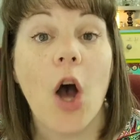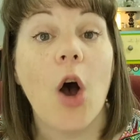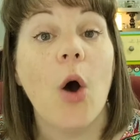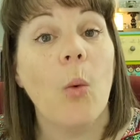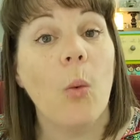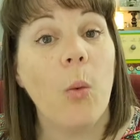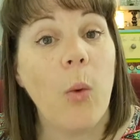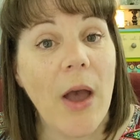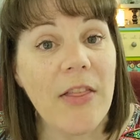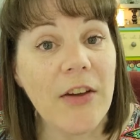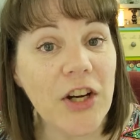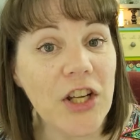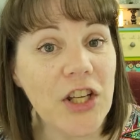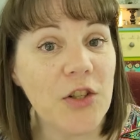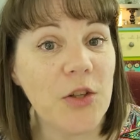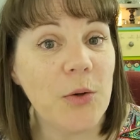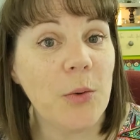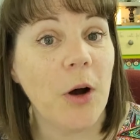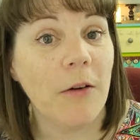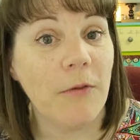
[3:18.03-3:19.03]
Whether you
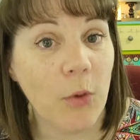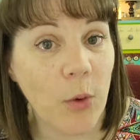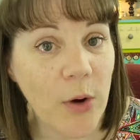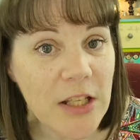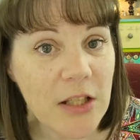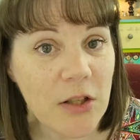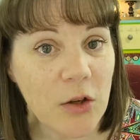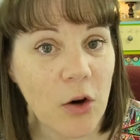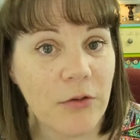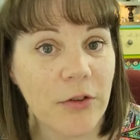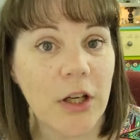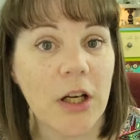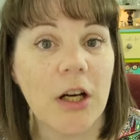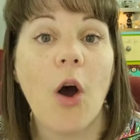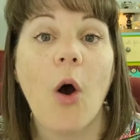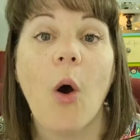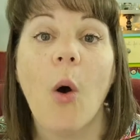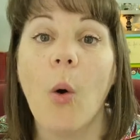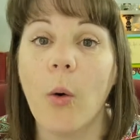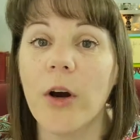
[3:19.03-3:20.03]
do a voiceover
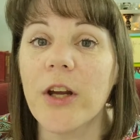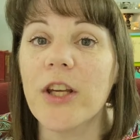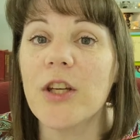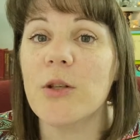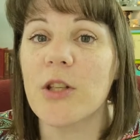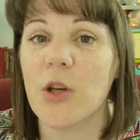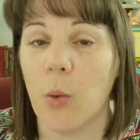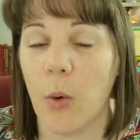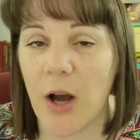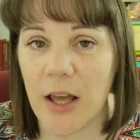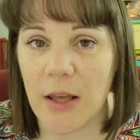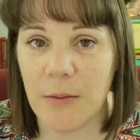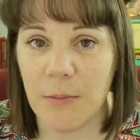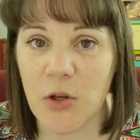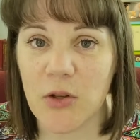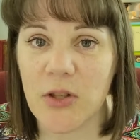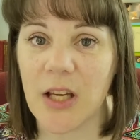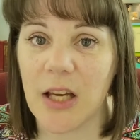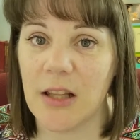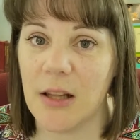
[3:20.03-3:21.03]
or use quiet
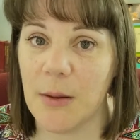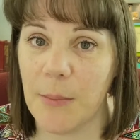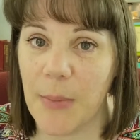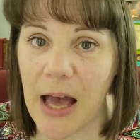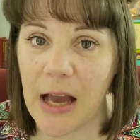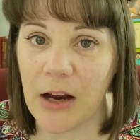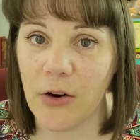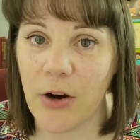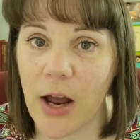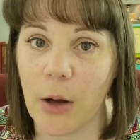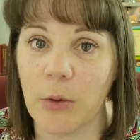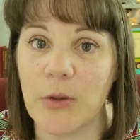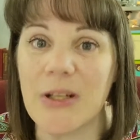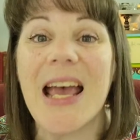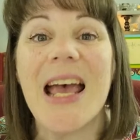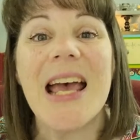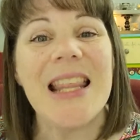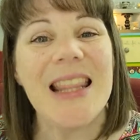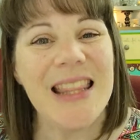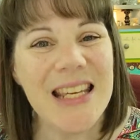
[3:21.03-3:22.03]
music in the background,
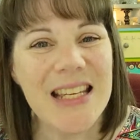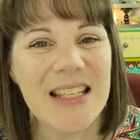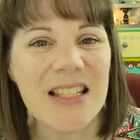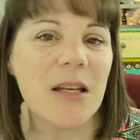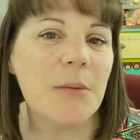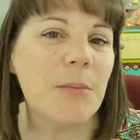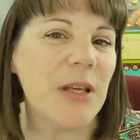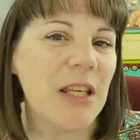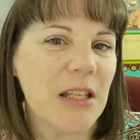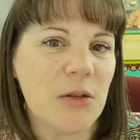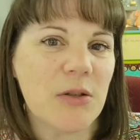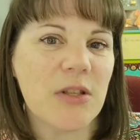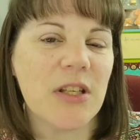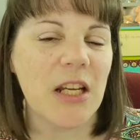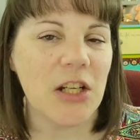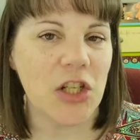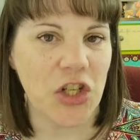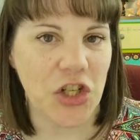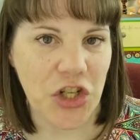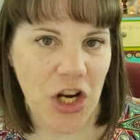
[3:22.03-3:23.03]
these can be used
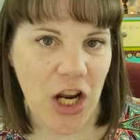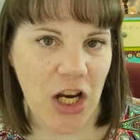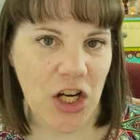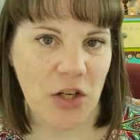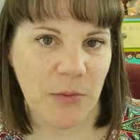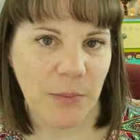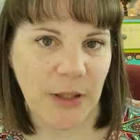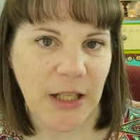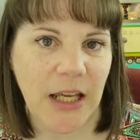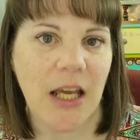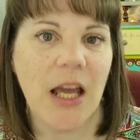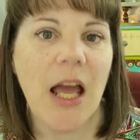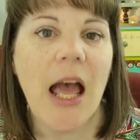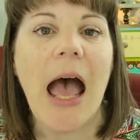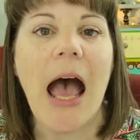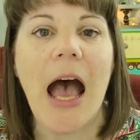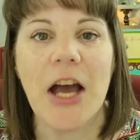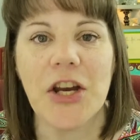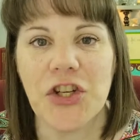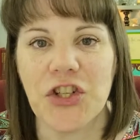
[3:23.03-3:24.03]
interchangeably
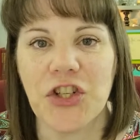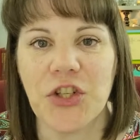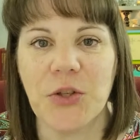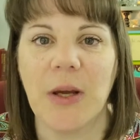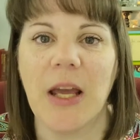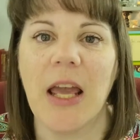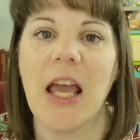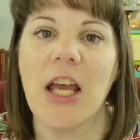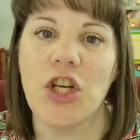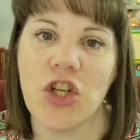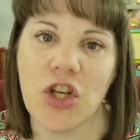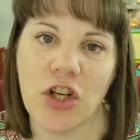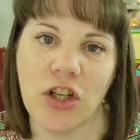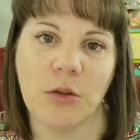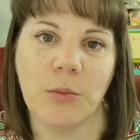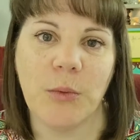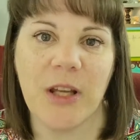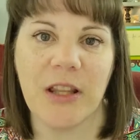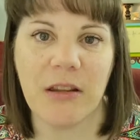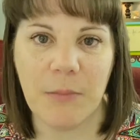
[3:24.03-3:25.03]
as you're doing a journal
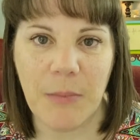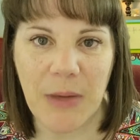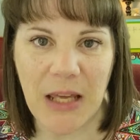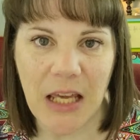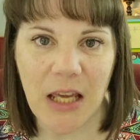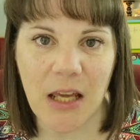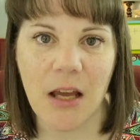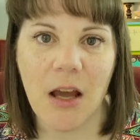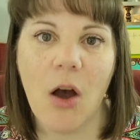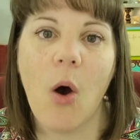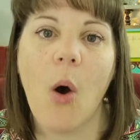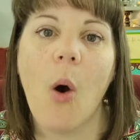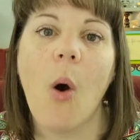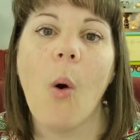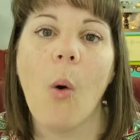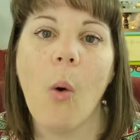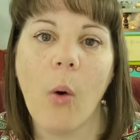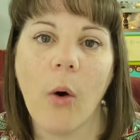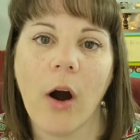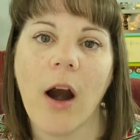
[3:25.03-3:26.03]
with me
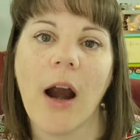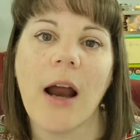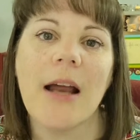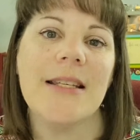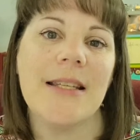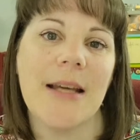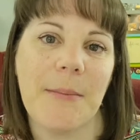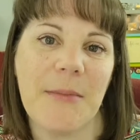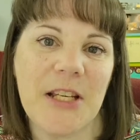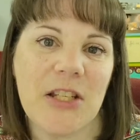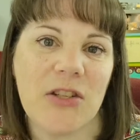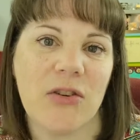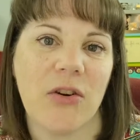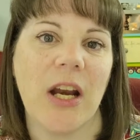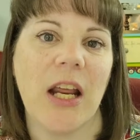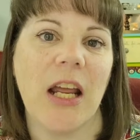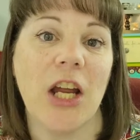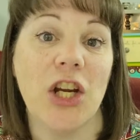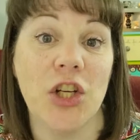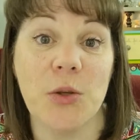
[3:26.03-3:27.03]
or
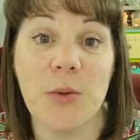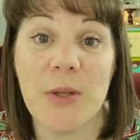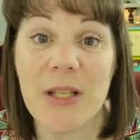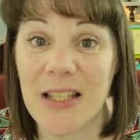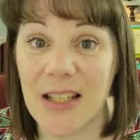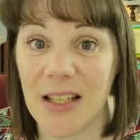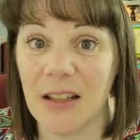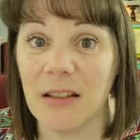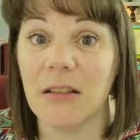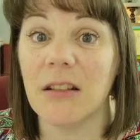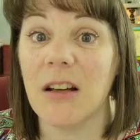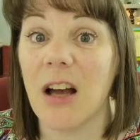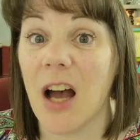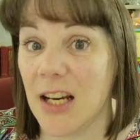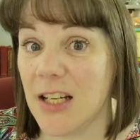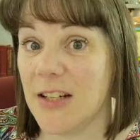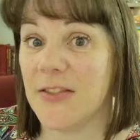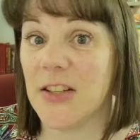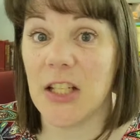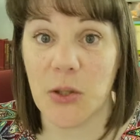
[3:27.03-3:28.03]
demonstrating a new skill kind
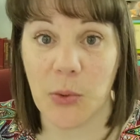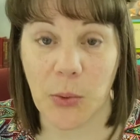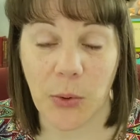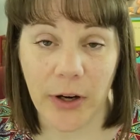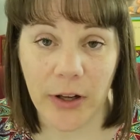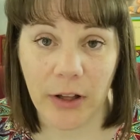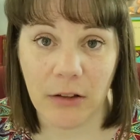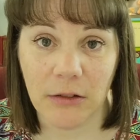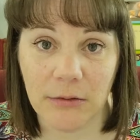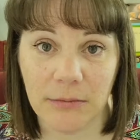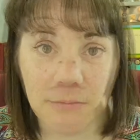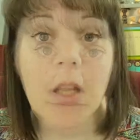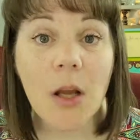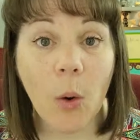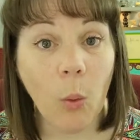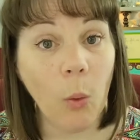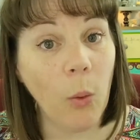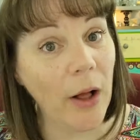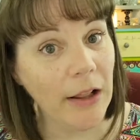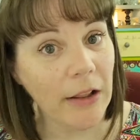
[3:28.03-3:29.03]
of tutorial.
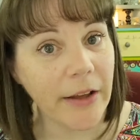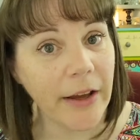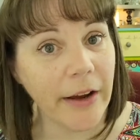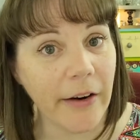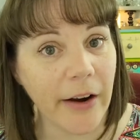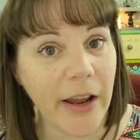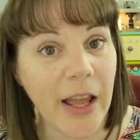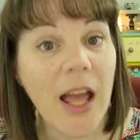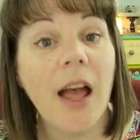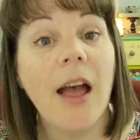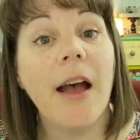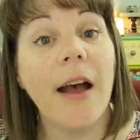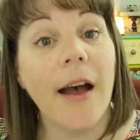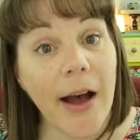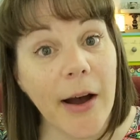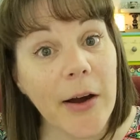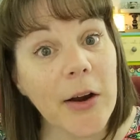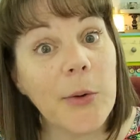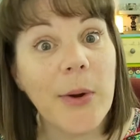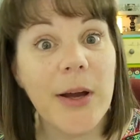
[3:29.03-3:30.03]
Well, Carrie,
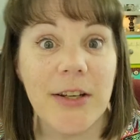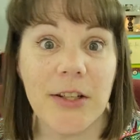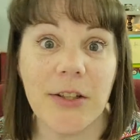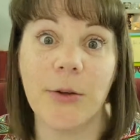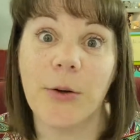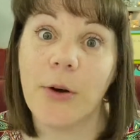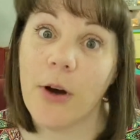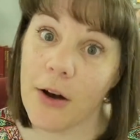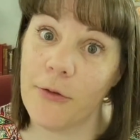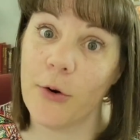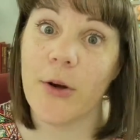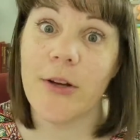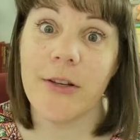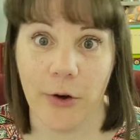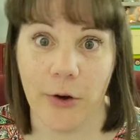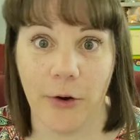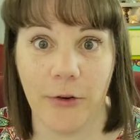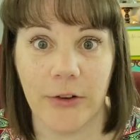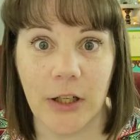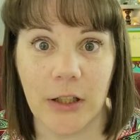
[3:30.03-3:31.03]
how do I do a
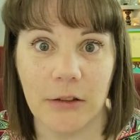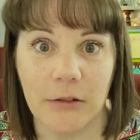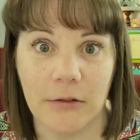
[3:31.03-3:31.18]
voiceover?